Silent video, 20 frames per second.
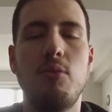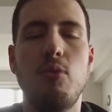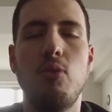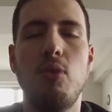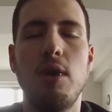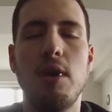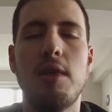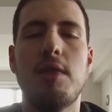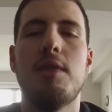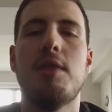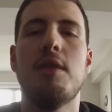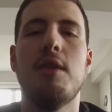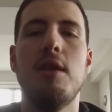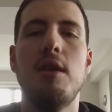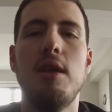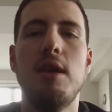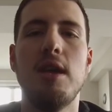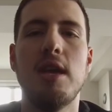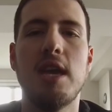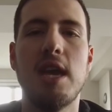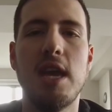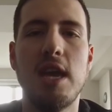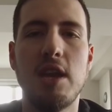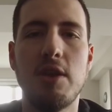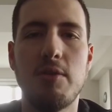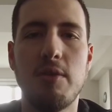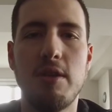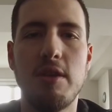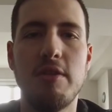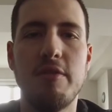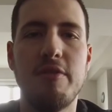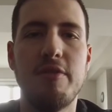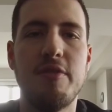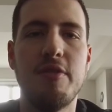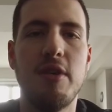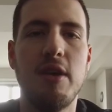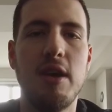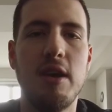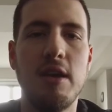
with getting rid of